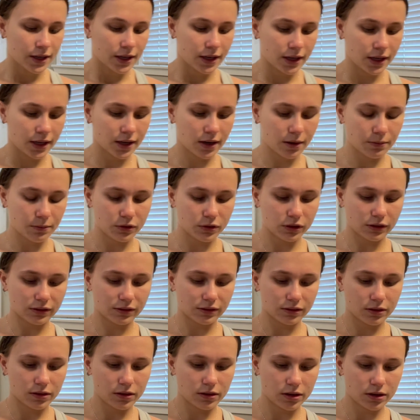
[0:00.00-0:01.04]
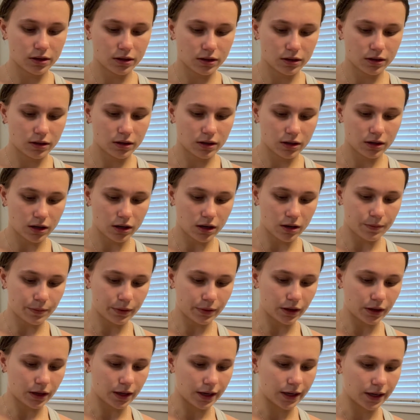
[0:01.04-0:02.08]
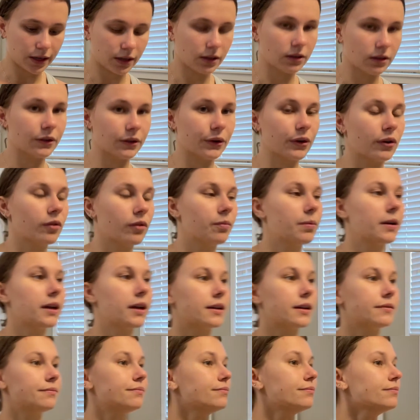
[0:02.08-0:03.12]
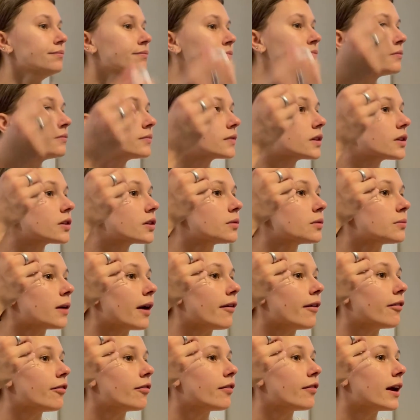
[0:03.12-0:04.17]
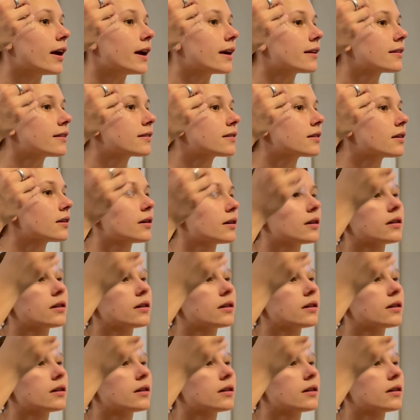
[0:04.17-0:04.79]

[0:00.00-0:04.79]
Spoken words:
And I'm just gonna apply a little bit to my face.